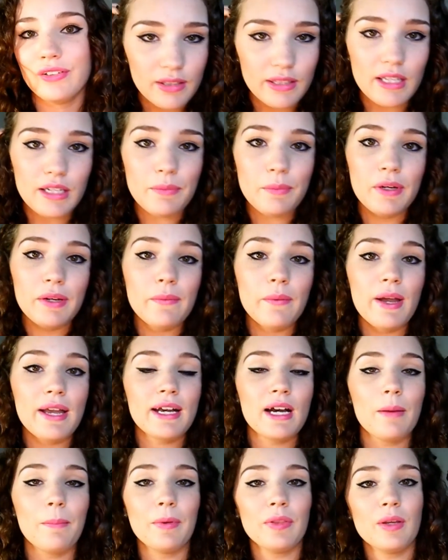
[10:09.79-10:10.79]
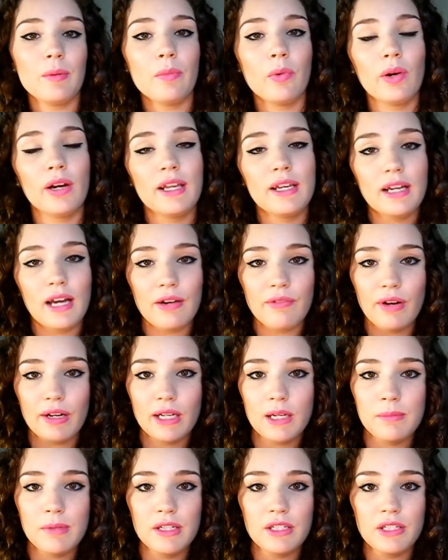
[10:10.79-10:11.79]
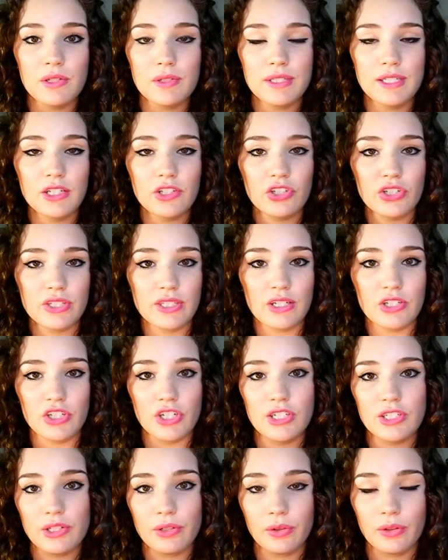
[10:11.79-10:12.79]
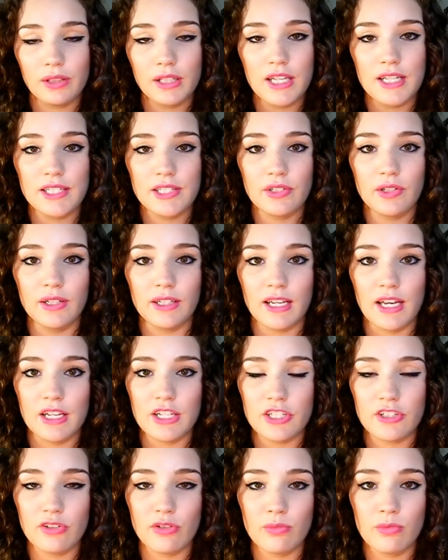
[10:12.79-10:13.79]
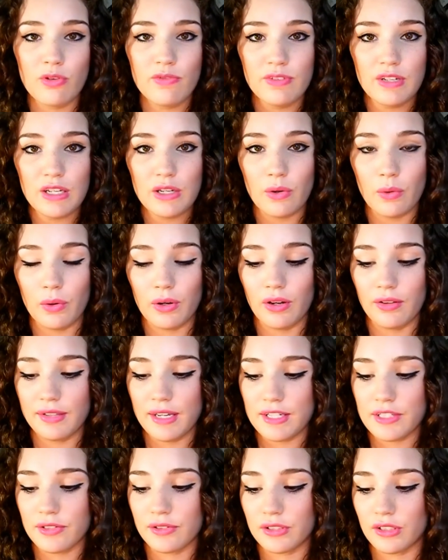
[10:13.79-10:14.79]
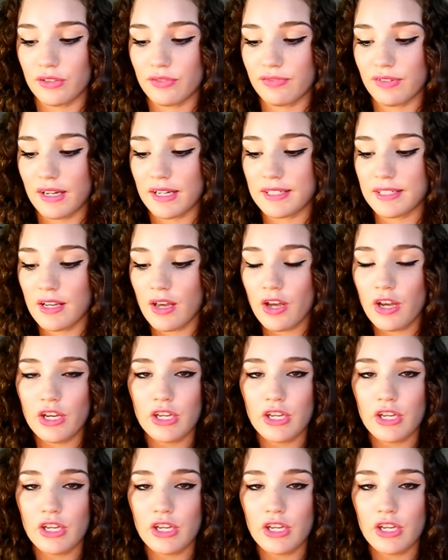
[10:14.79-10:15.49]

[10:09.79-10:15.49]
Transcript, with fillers: Then when you wake up in the morning, I recommend using just a gentle cleanser again to remove any oil that's on your face.